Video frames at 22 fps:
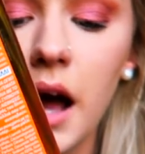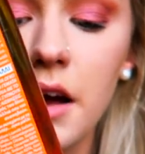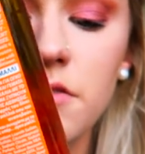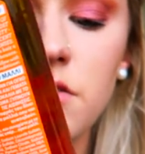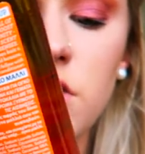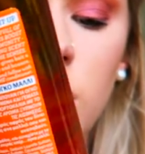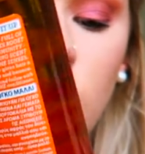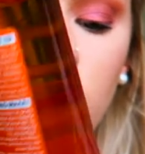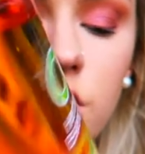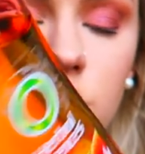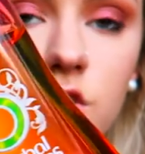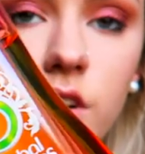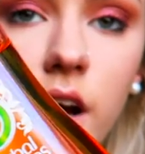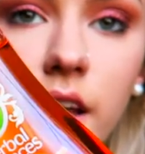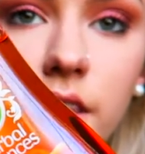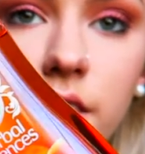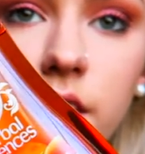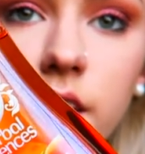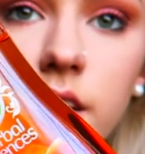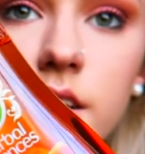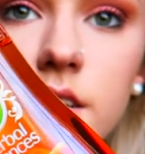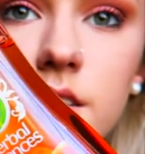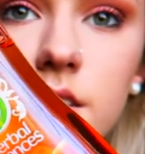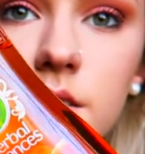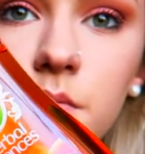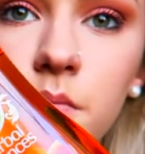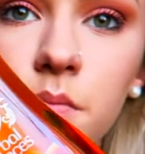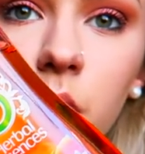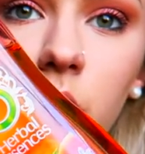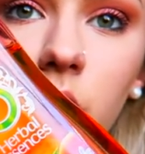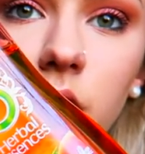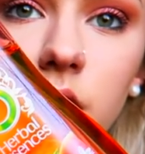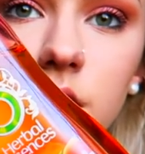I've not tried this,
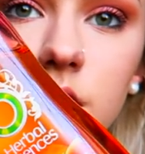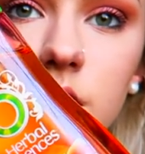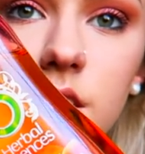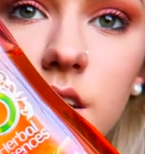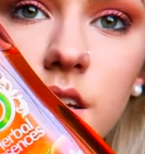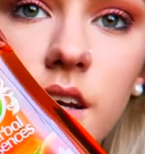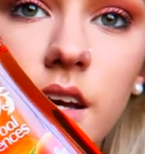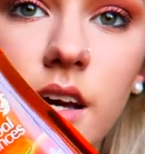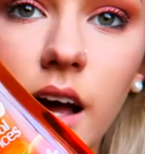but